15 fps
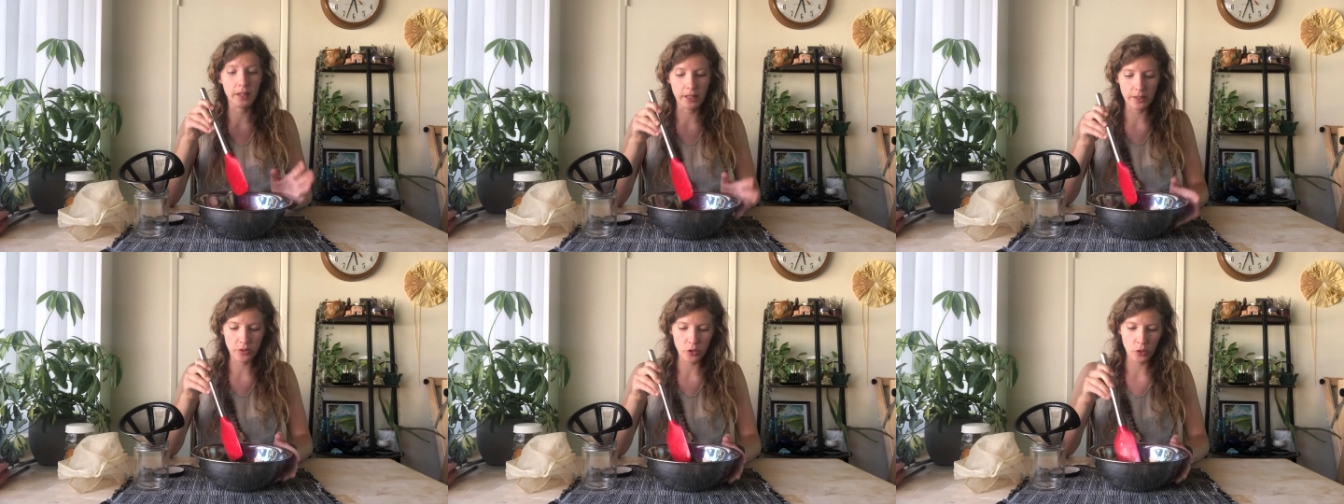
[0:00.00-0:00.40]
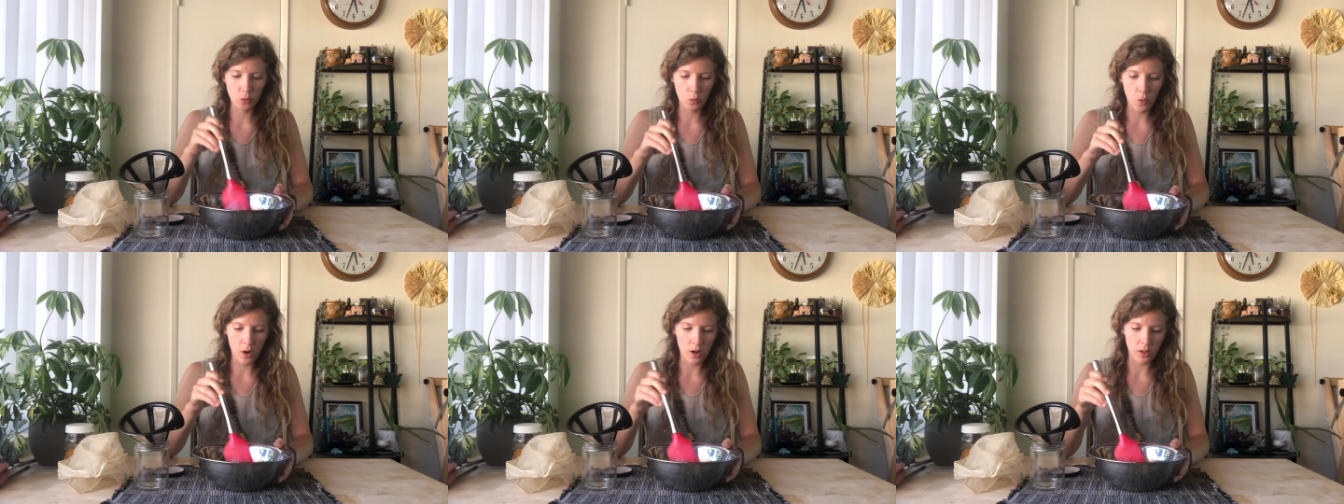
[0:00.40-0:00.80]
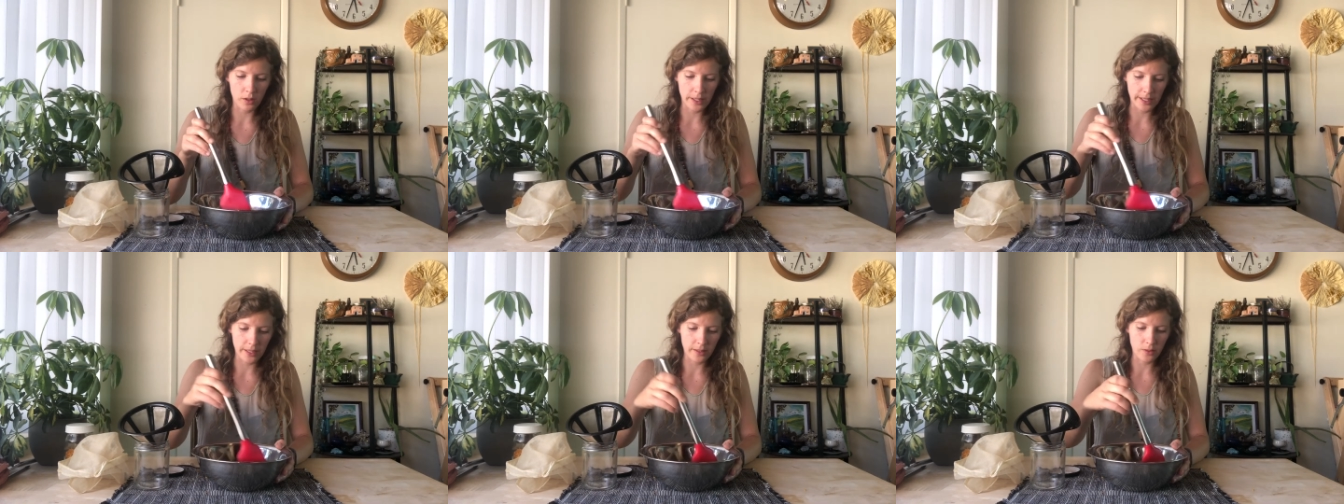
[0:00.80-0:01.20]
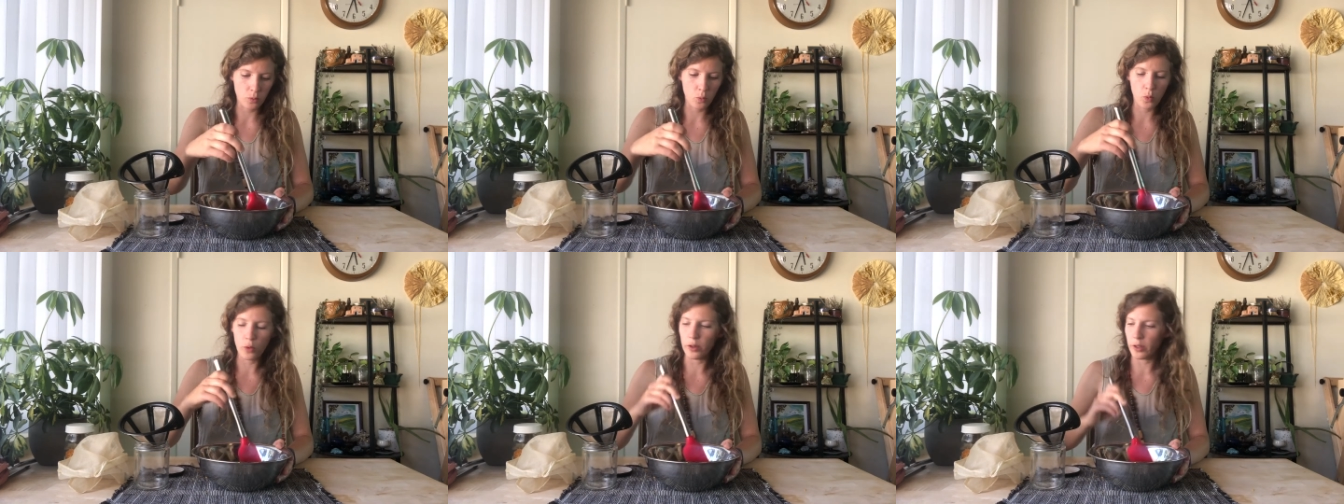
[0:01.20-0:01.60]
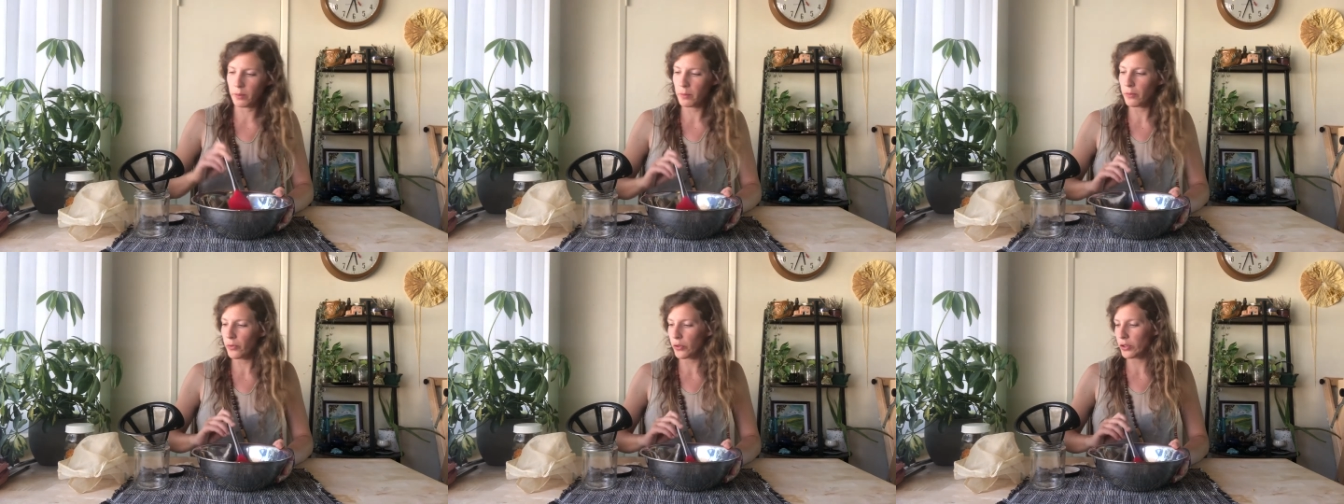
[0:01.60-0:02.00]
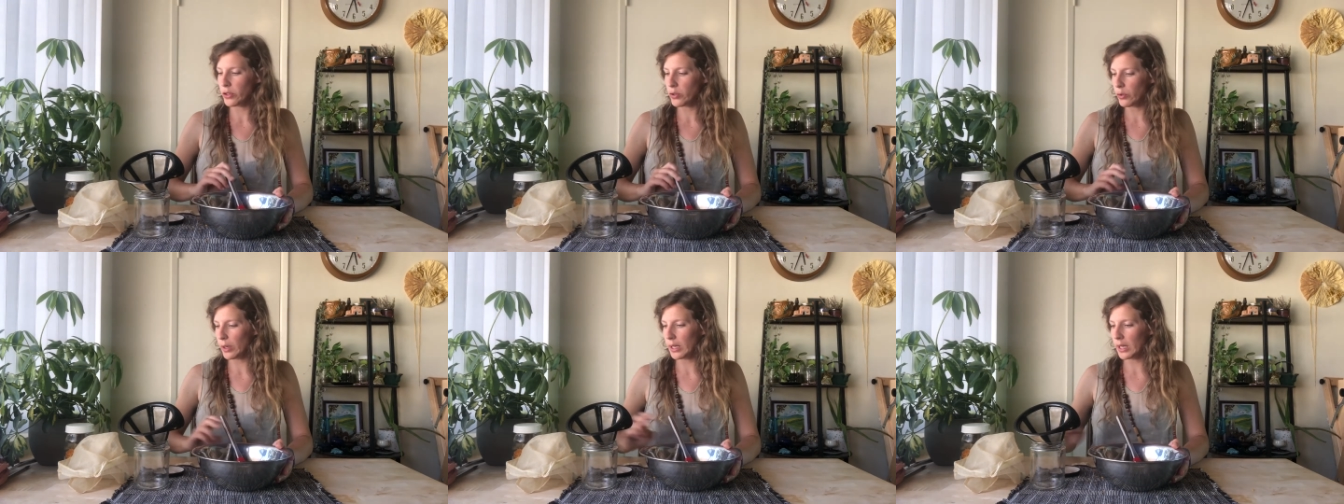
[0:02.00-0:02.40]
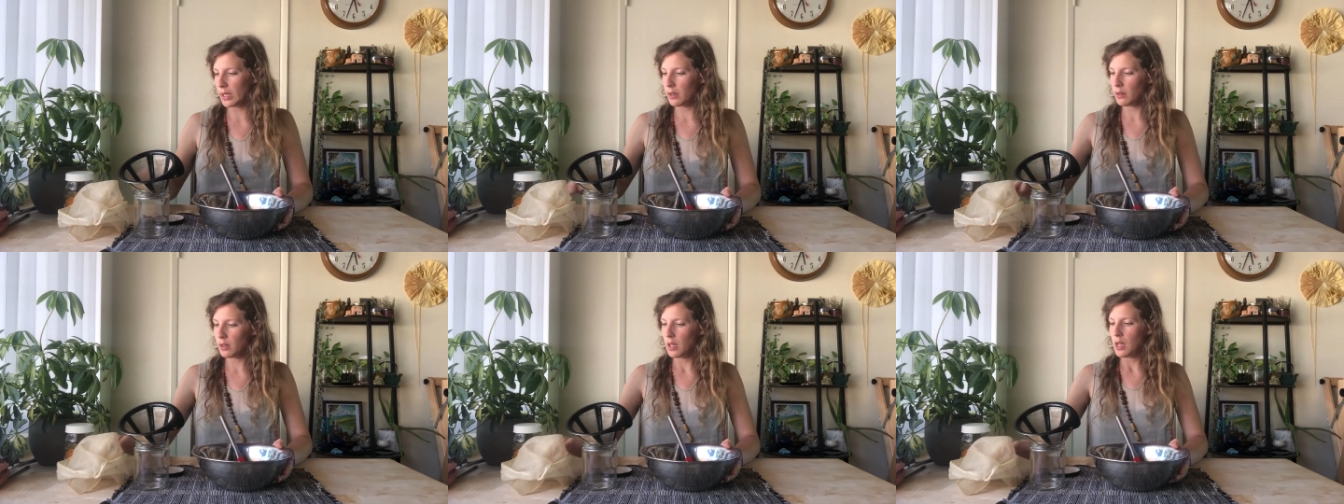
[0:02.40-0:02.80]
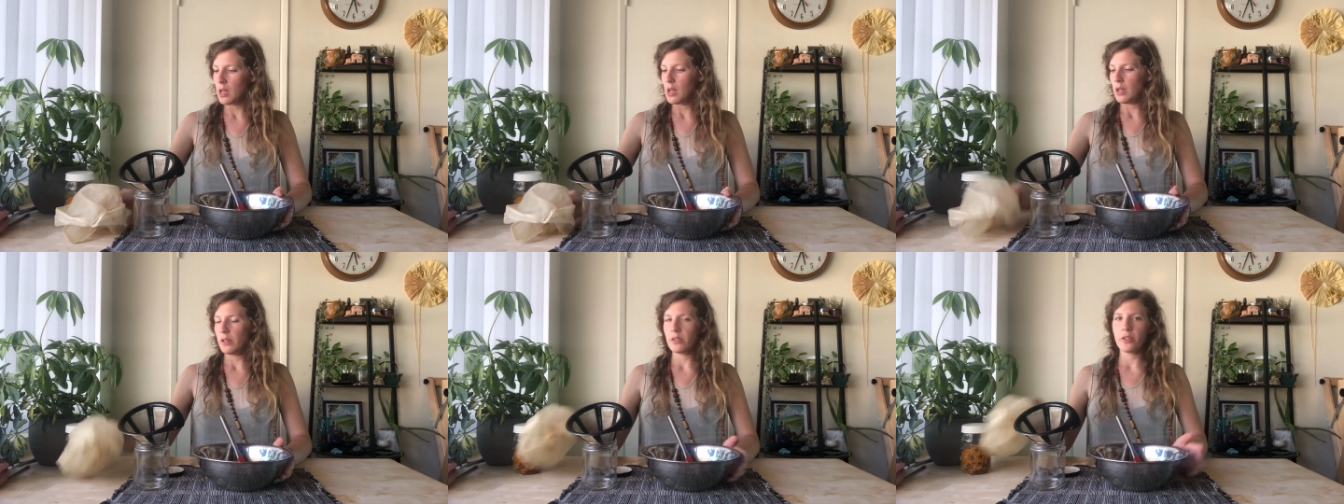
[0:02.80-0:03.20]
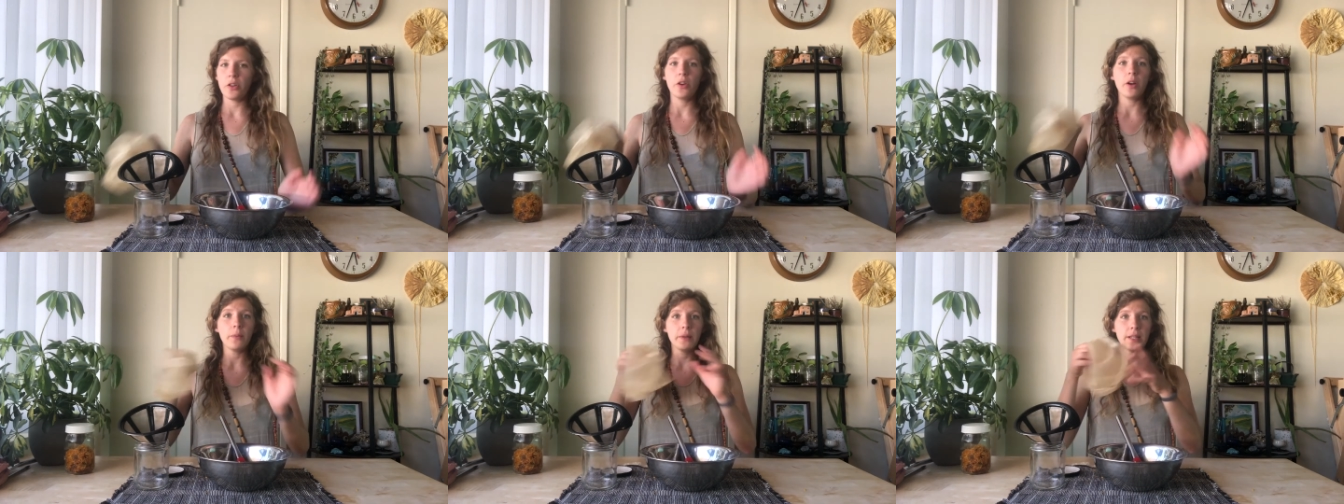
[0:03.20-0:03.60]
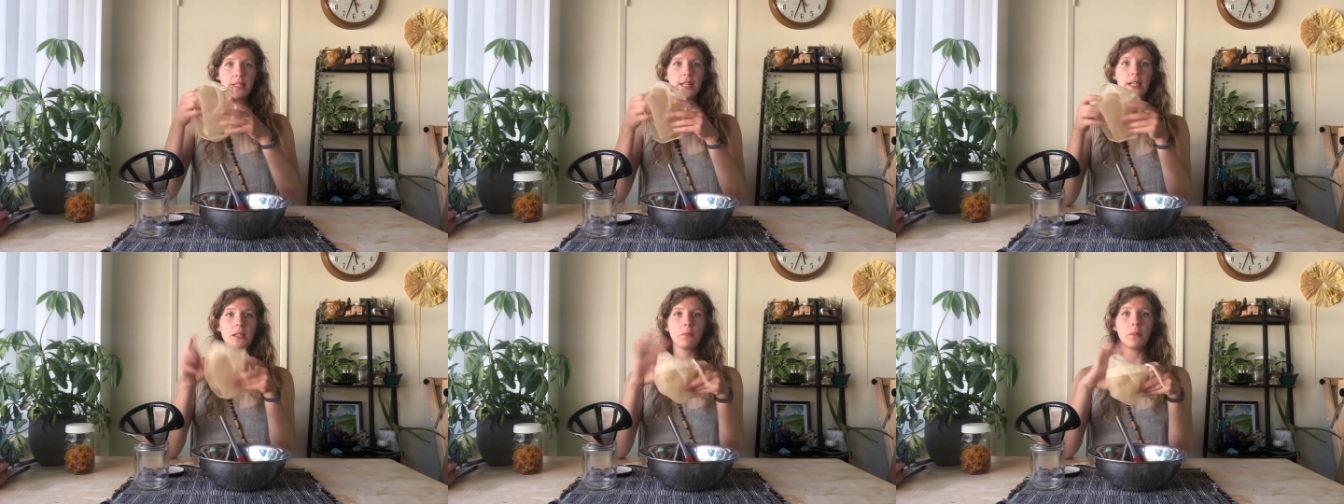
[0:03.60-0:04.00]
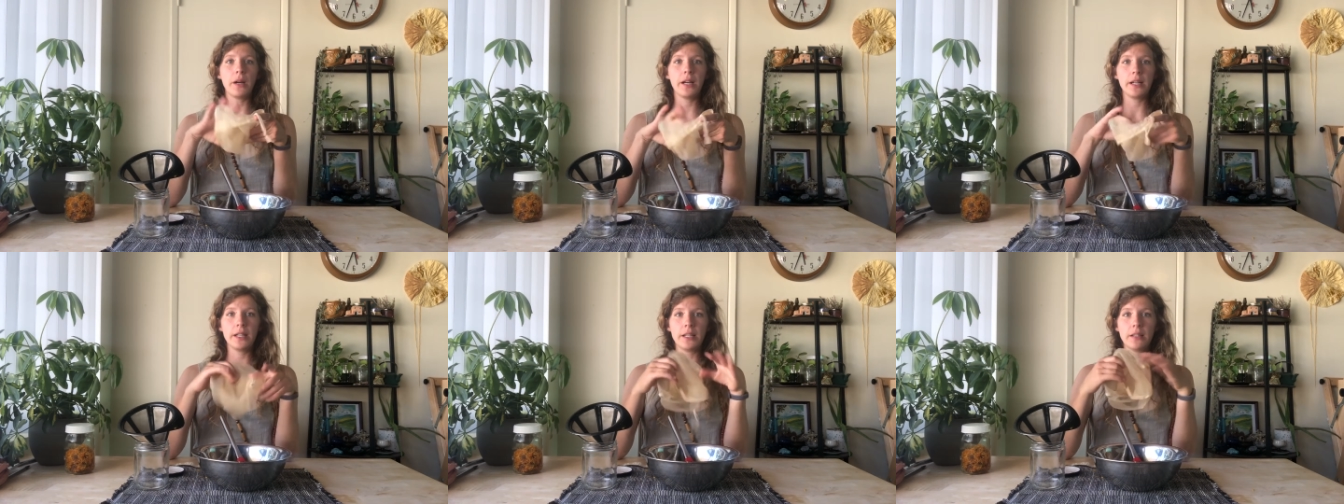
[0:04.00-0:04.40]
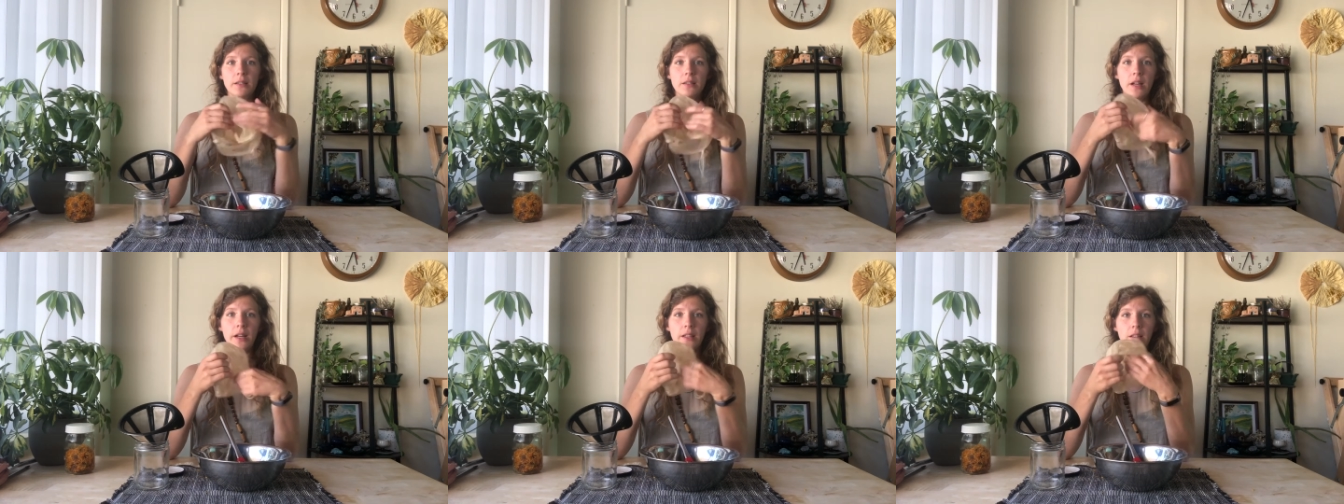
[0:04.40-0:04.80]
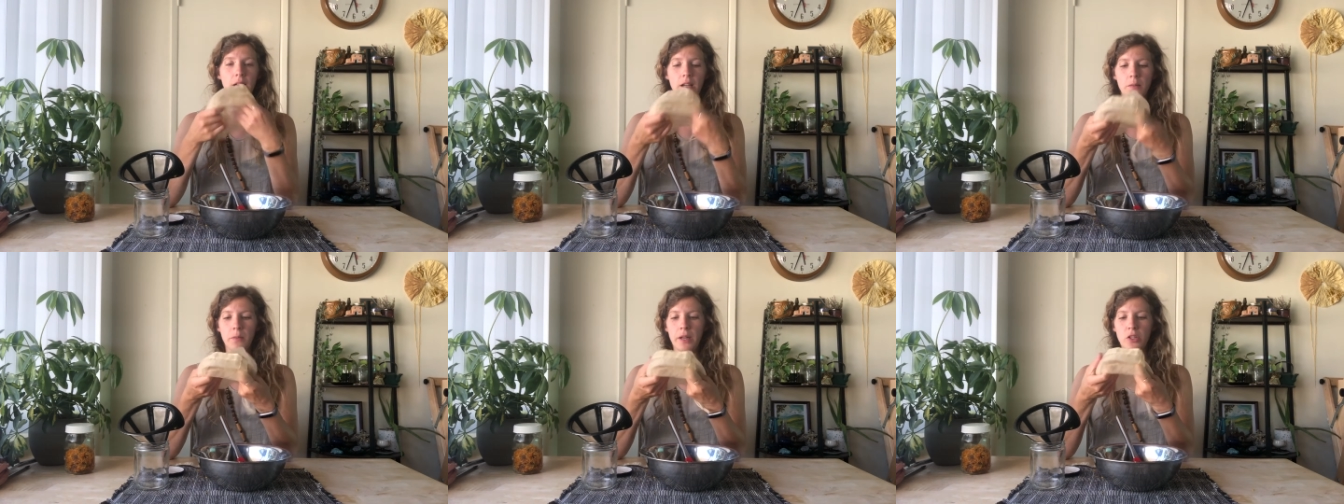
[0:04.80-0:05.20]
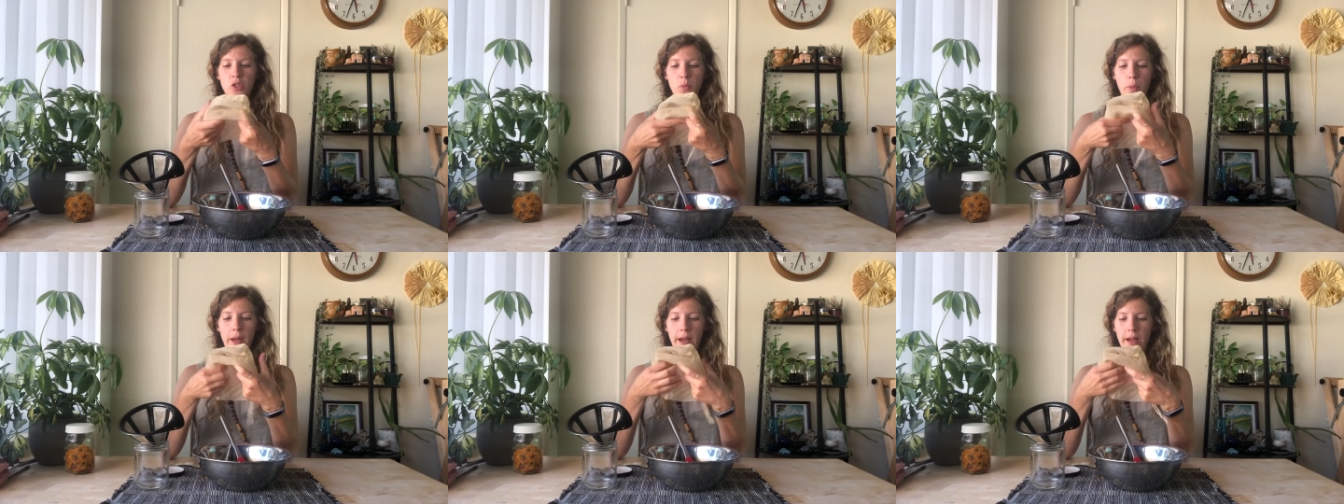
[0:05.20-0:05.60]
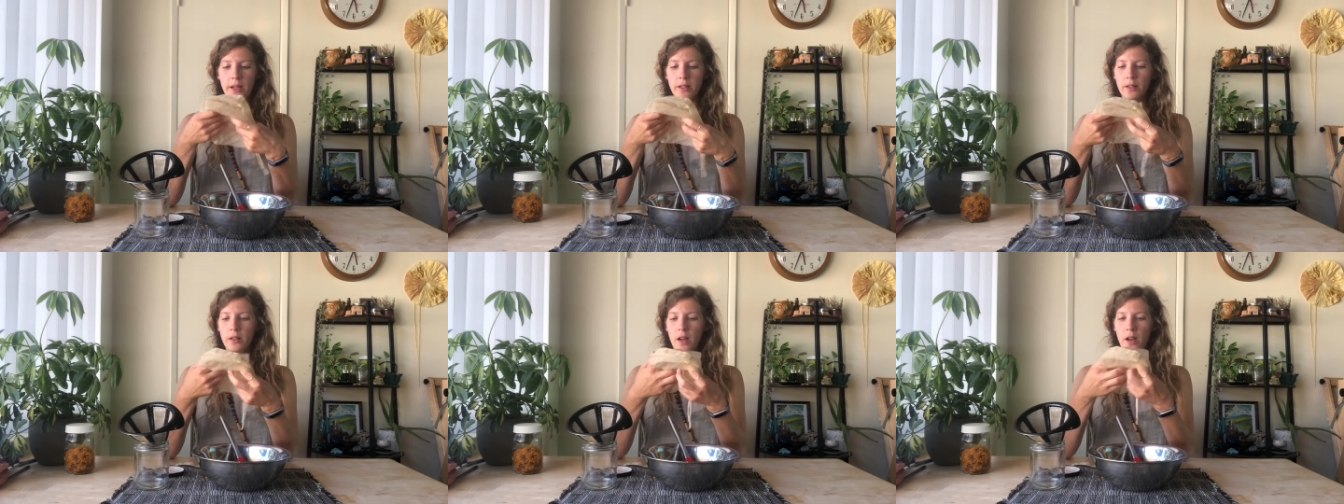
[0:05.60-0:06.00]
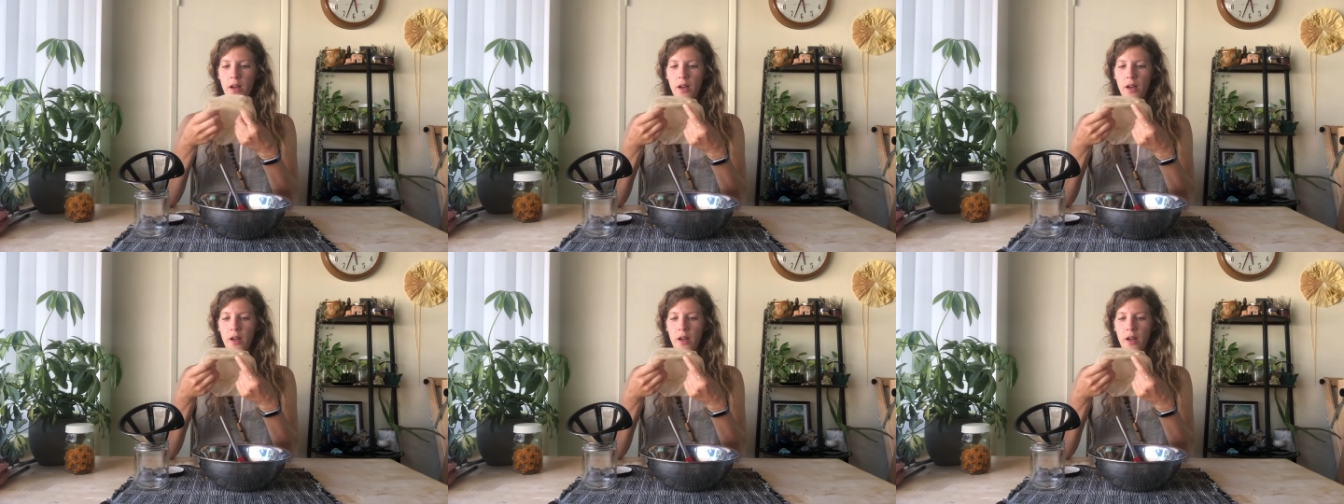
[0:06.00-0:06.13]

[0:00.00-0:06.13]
nicer while it is warm for straining. So I'm going to take my nylon mesh bag.